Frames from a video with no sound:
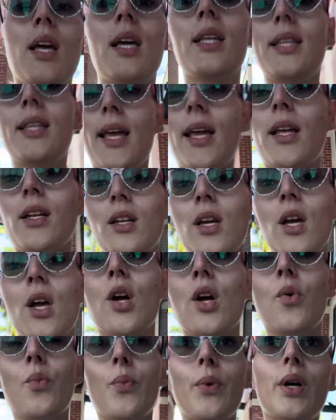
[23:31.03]
Then
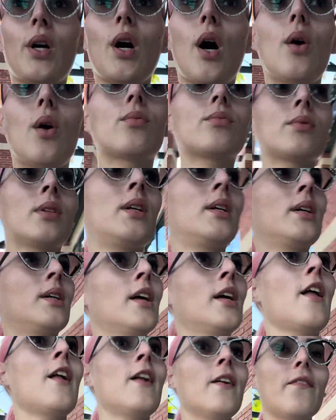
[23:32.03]
we're gonna
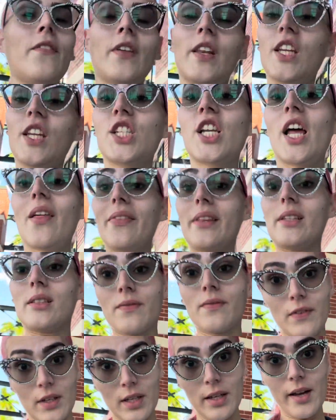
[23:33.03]
finish up this
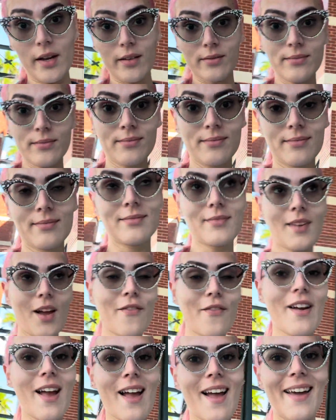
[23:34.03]
video. All
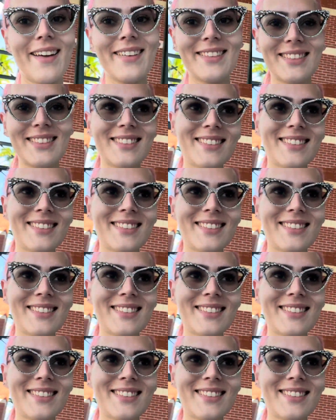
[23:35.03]
right.